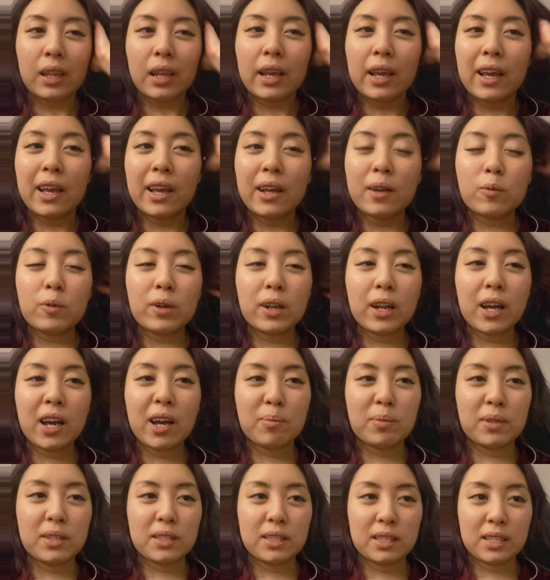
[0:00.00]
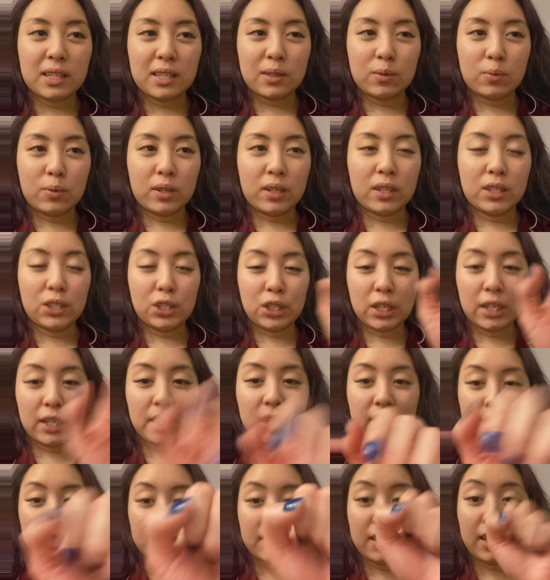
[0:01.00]
And what happens is when a check
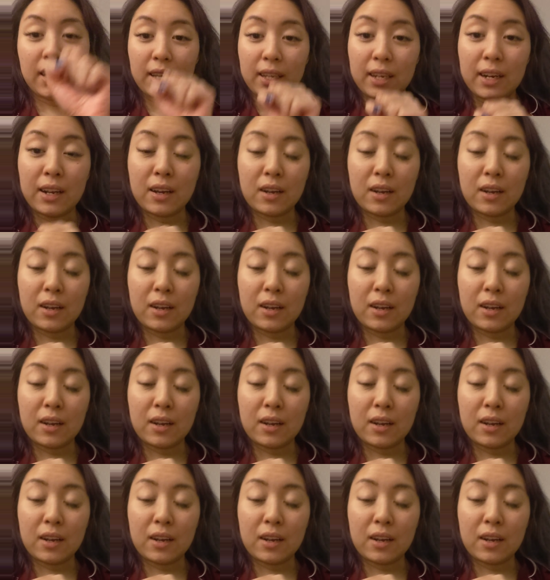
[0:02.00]
gets taken